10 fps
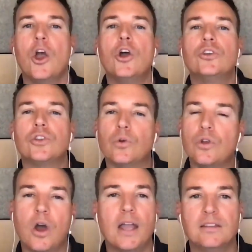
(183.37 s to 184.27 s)
So
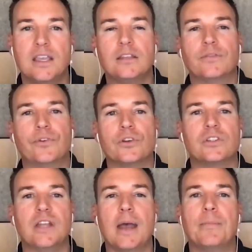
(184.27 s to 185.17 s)
go ahead and take the first
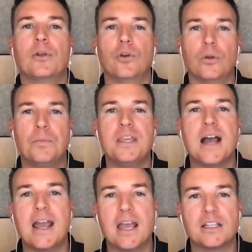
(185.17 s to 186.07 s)
step. Go to
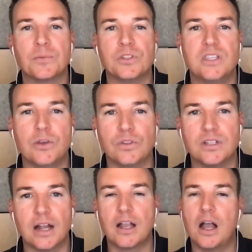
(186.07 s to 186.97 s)

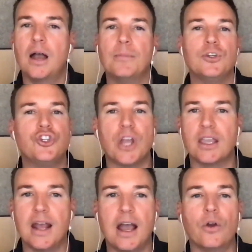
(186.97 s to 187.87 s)
piexpertsecrets.com, check
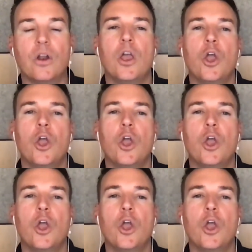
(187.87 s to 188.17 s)
it out.